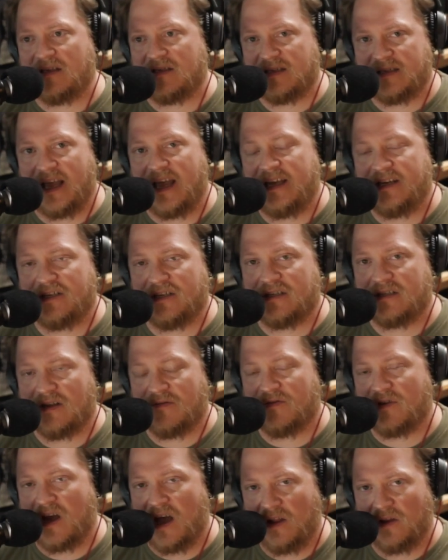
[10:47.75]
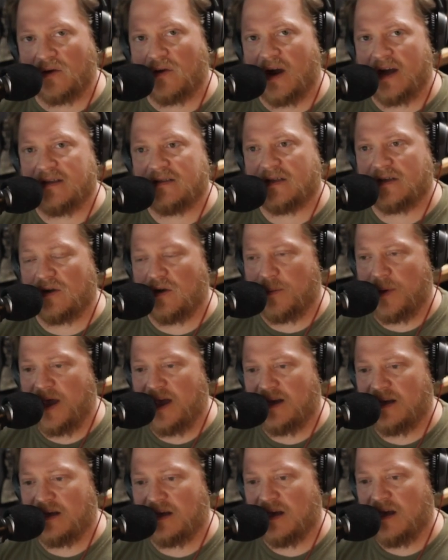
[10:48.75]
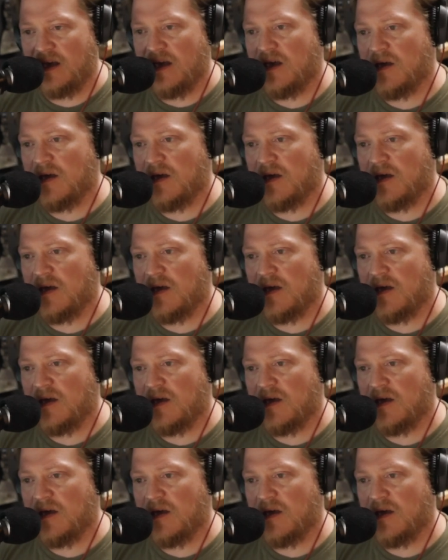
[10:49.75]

stages of colorizing your painting,